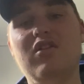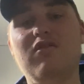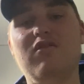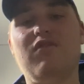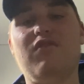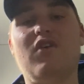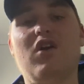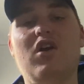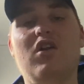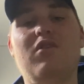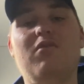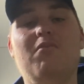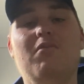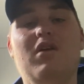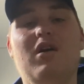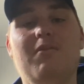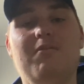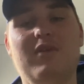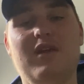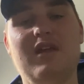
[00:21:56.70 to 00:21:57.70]
Foden
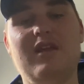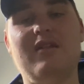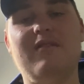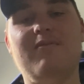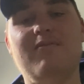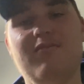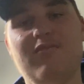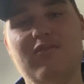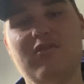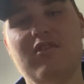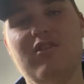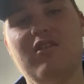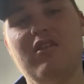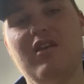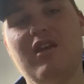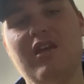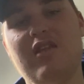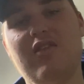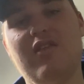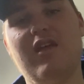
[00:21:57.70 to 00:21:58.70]
might be
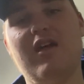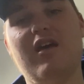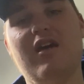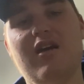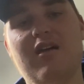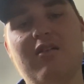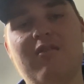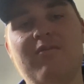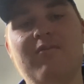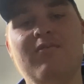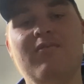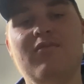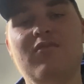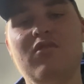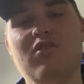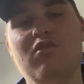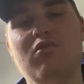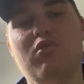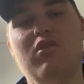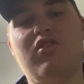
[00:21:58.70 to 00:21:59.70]
in there
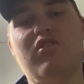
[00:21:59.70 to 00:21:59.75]
with